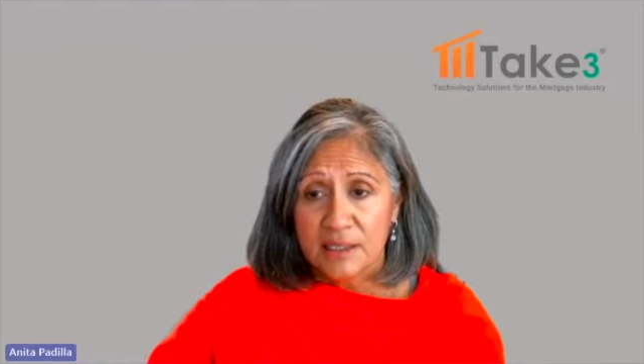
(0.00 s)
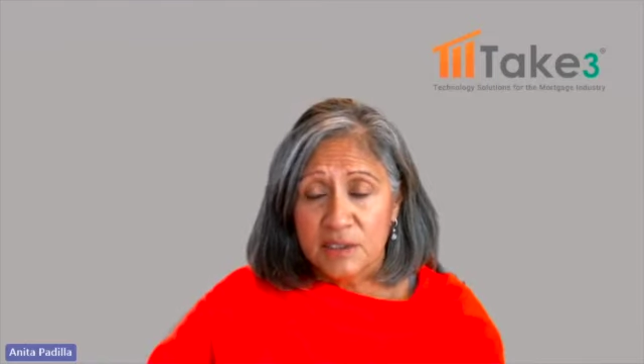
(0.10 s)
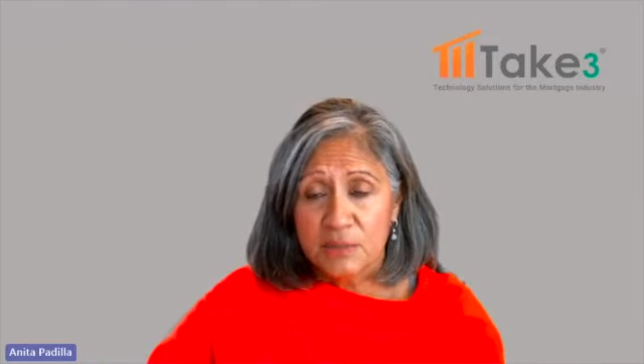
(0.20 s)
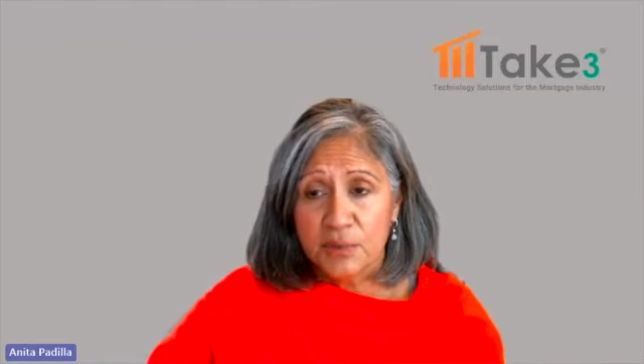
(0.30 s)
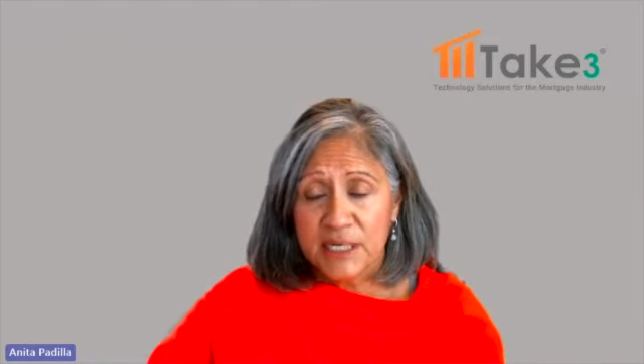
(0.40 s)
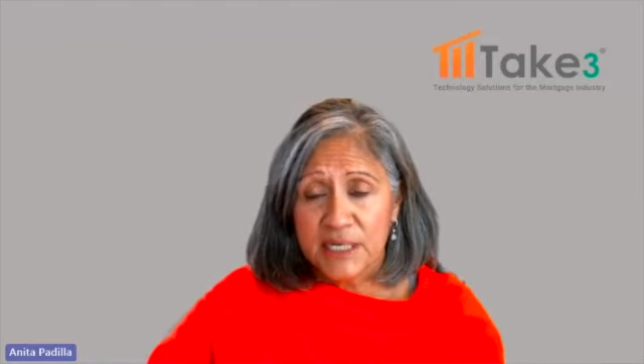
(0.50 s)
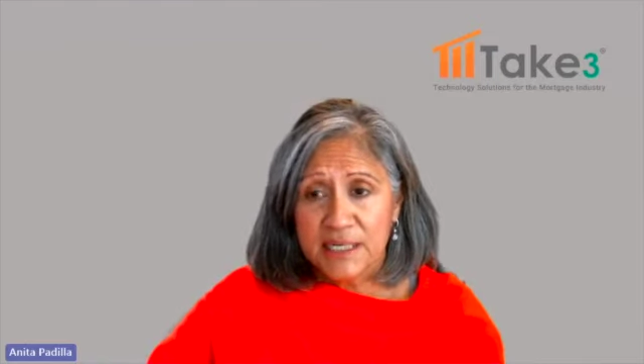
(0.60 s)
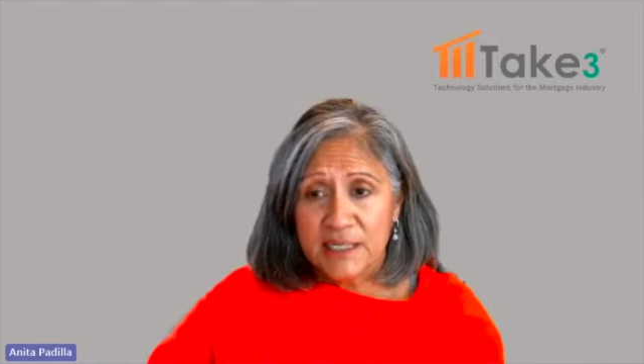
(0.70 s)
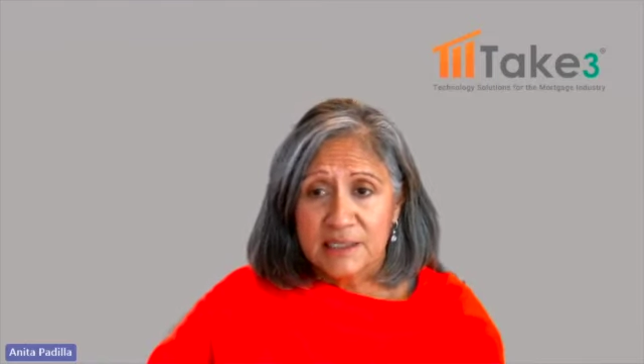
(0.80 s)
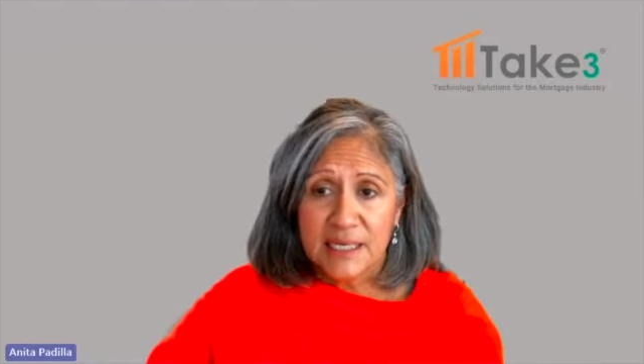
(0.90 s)
to bring
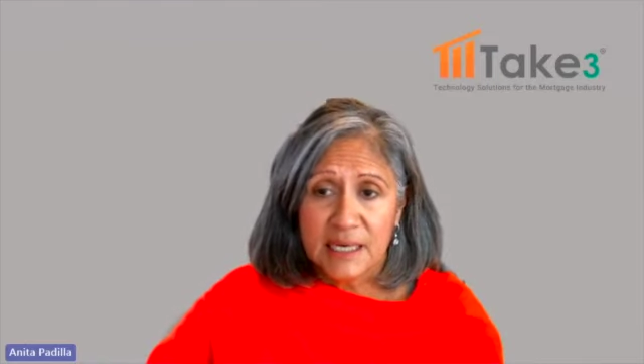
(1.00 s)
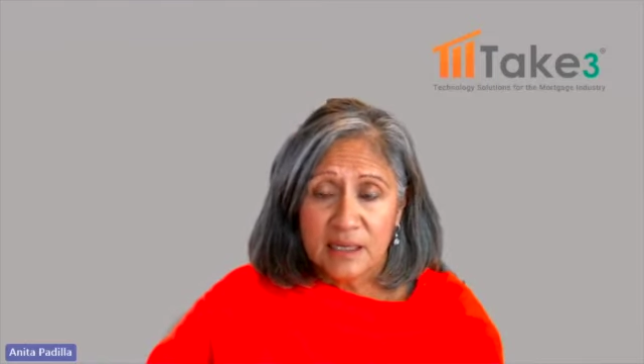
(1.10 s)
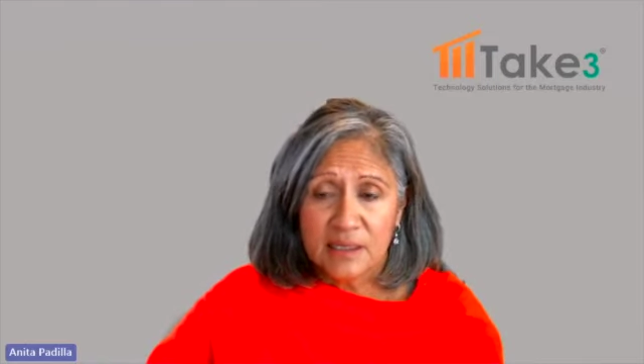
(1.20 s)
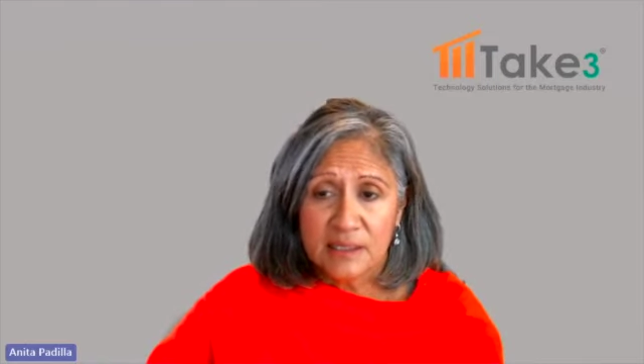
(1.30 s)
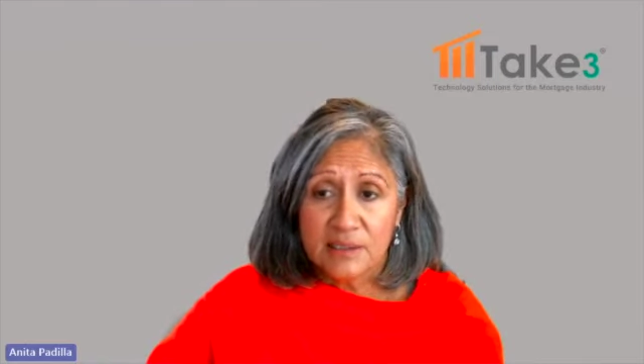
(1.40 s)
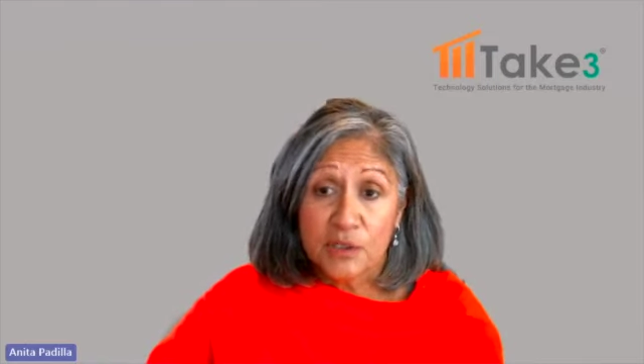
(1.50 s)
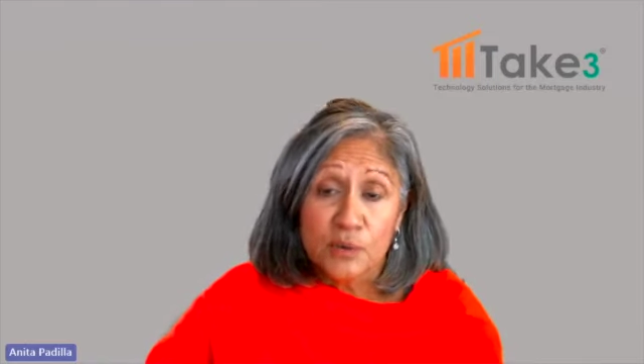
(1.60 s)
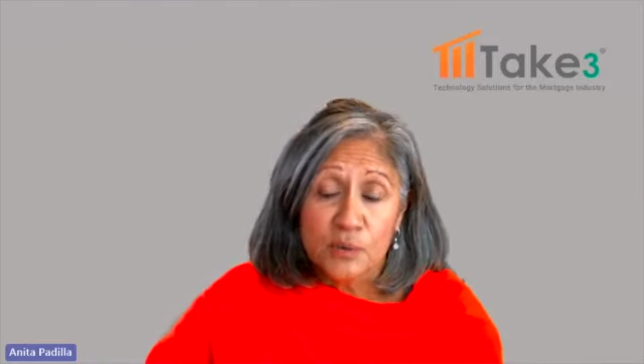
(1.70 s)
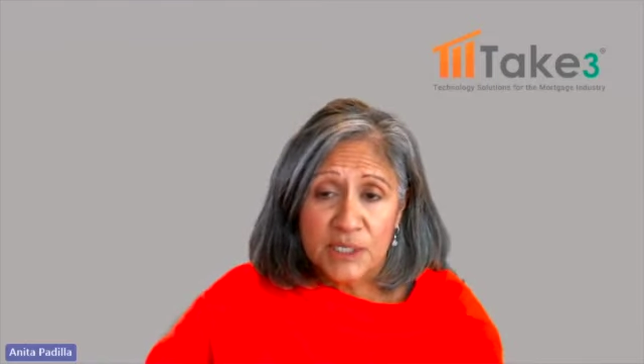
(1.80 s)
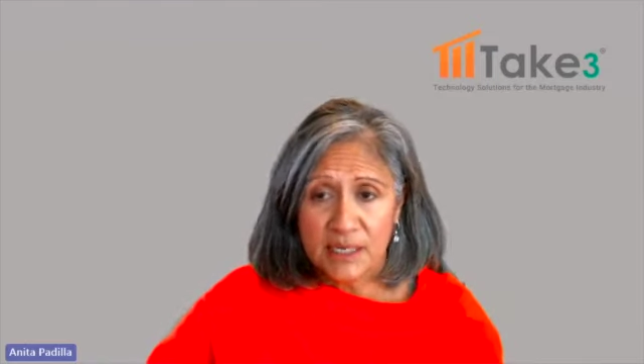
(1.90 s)
in talent,
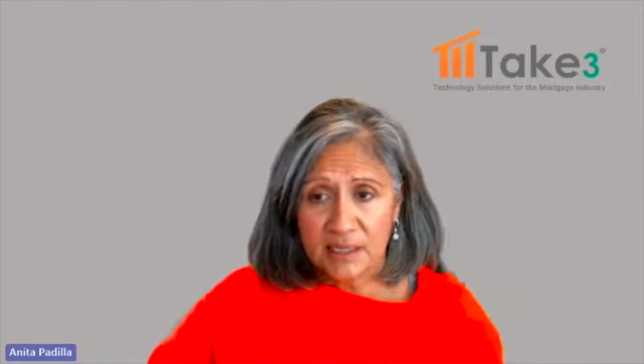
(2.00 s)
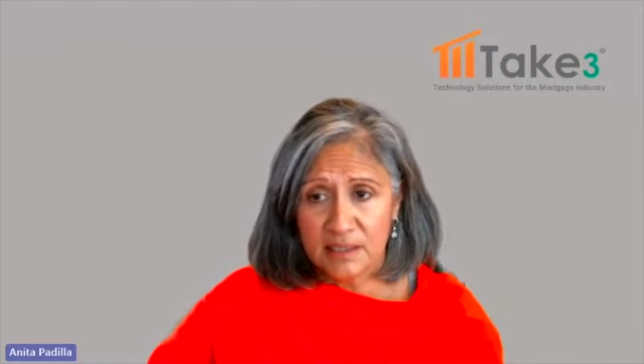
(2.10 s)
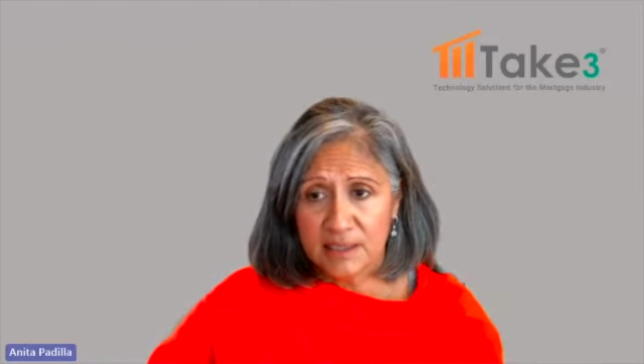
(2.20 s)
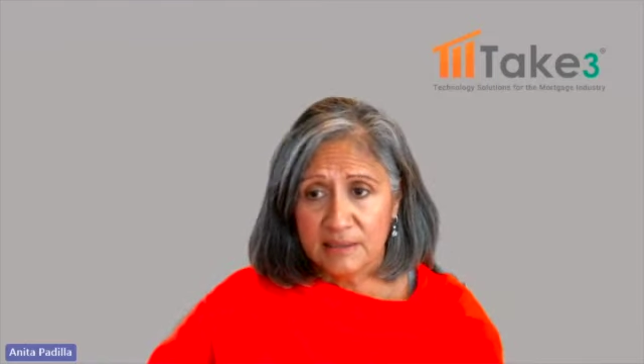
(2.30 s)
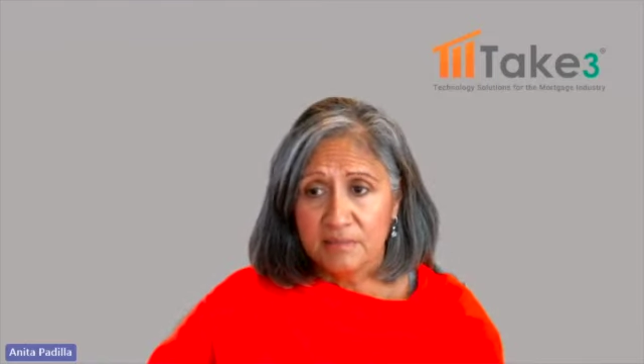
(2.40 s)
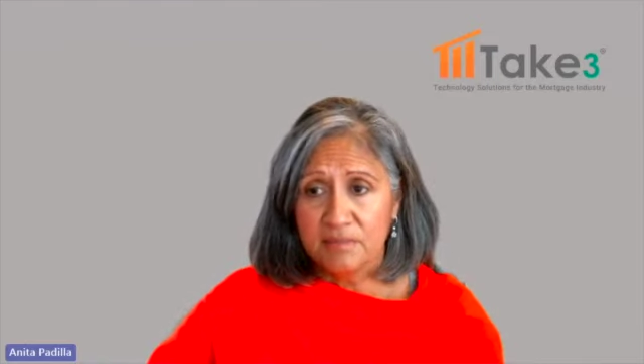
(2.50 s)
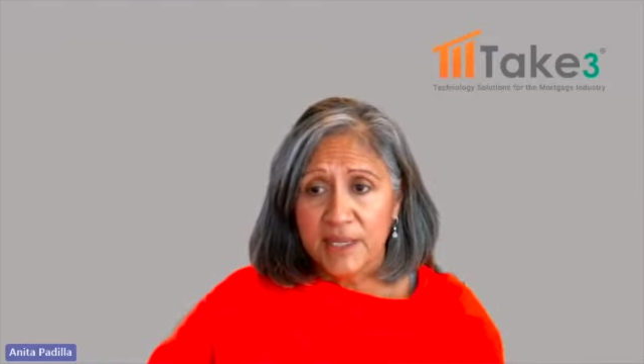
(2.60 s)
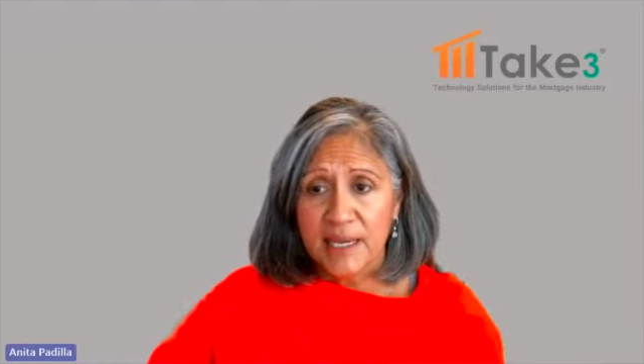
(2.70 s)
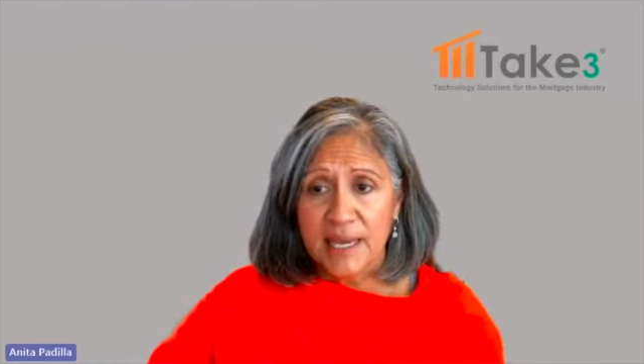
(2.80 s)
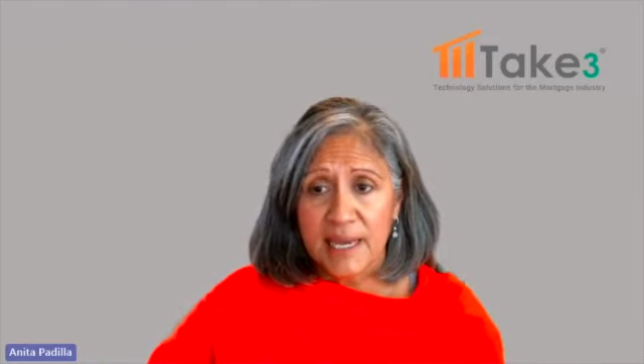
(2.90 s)
new talent,
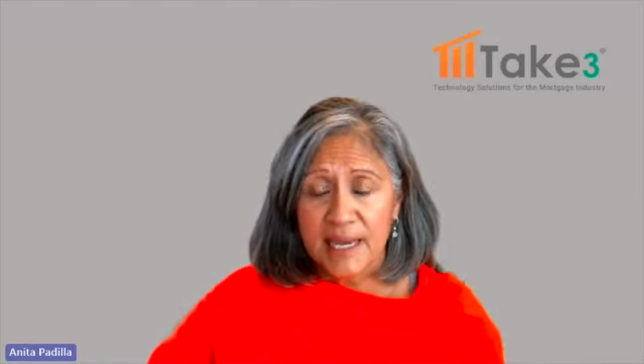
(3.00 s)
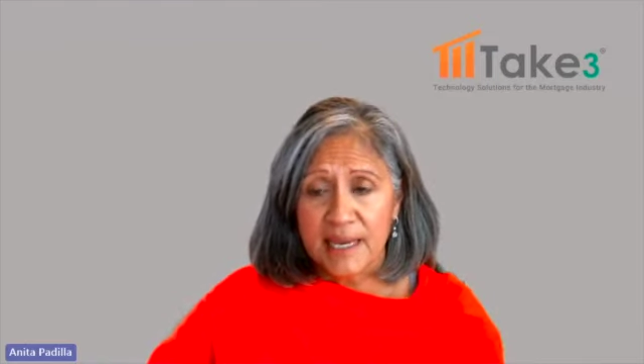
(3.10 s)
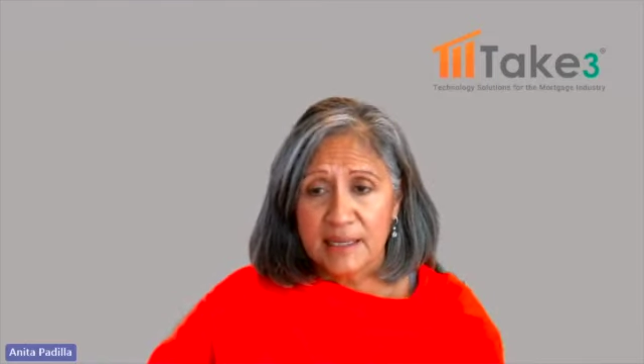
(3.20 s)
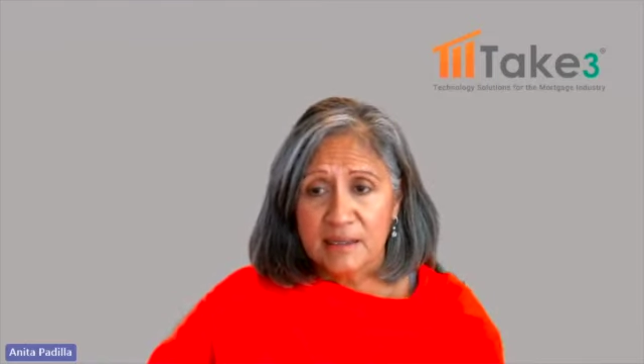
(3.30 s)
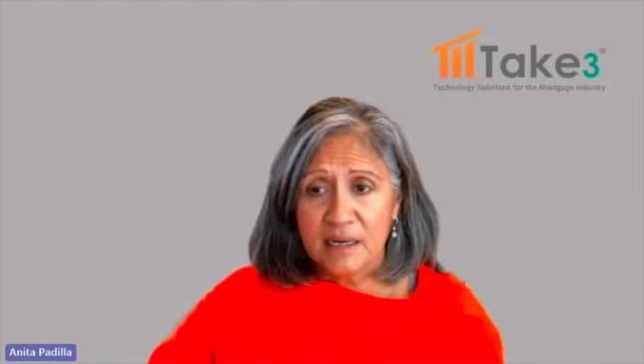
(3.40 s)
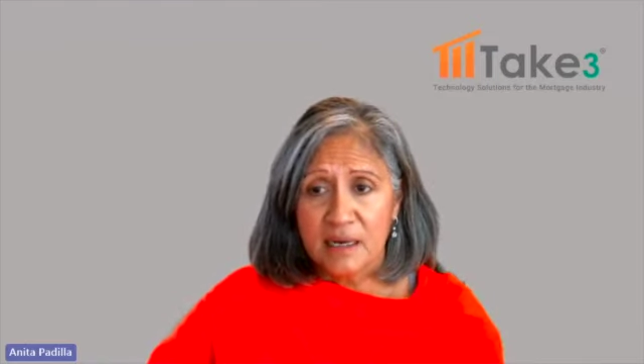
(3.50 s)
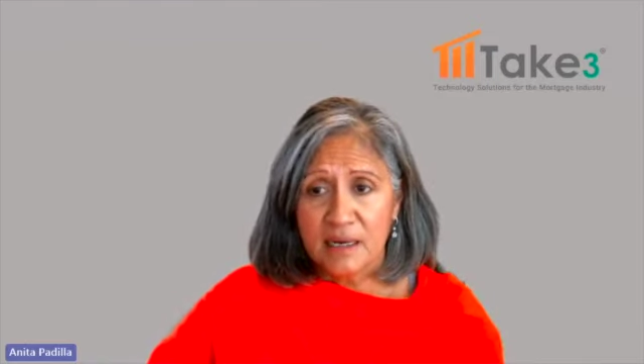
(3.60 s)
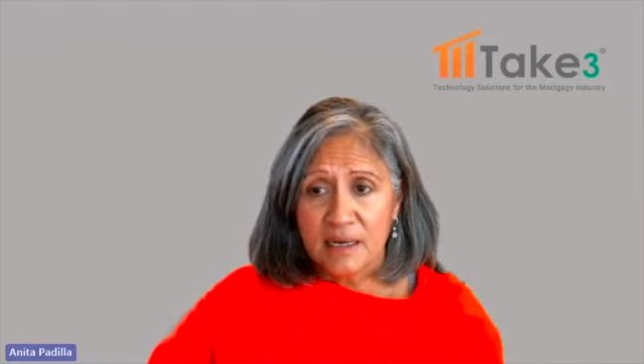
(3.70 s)
and